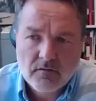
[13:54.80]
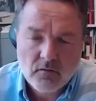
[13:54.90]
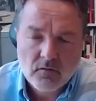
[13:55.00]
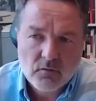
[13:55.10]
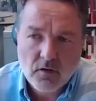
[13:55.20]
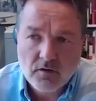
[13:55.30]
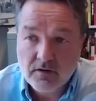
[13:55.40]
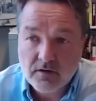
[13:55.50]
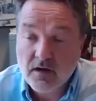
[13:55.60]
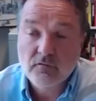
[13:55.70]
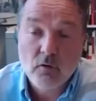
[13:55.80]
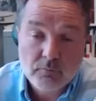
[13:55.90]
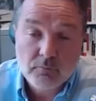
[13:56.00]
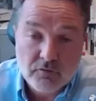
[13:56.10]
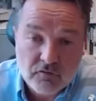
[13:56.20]
So you are in kind of
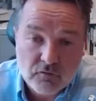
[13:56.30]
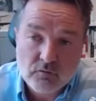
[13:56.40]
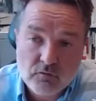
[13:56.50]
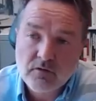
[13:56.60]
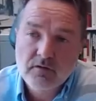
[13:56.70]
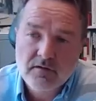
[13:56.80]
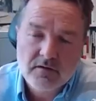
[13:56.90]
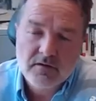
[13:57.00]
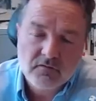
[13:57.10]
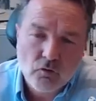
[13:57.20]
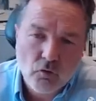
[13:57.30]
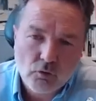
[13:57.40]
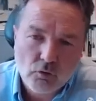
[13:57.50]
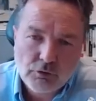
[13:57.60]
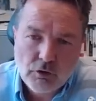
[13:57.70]
hot pursuit, as it is
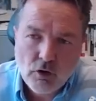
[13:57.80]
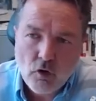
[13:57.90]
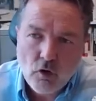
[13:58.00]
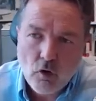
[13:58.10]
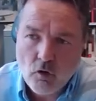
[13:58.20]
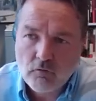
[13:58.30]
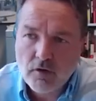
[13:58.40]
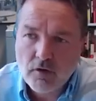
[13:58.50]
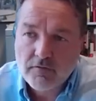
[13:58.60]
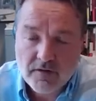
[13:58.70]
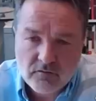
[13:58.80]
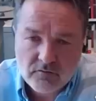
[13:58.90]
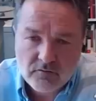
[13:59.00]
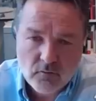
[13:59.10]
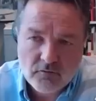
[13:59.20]
called, of the
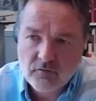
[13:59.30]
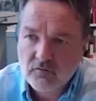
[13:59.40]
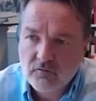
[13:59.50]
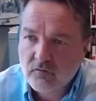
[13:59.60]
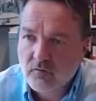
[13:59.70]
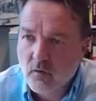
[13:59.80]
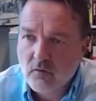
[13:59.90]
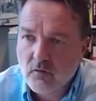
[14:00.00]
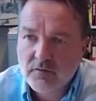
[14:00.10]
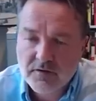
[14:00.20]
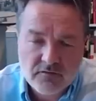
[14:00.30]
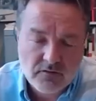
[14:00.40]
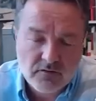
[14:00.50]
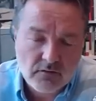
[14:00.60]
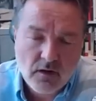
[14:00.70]
federal forces, of the
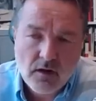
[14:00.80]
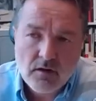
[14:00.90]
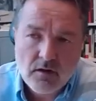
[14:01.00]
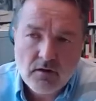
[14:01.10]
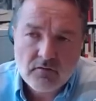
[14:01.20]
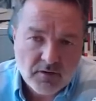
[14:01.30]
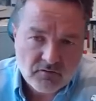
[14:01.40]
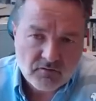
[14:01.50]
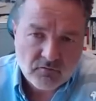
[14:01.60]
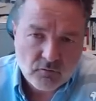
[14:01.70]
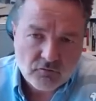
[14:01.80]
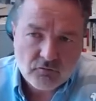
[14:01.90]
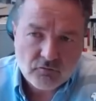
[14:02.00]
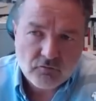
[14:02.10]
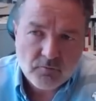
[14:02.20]
regional special
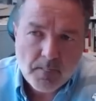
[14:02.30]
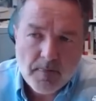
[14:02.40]
forces.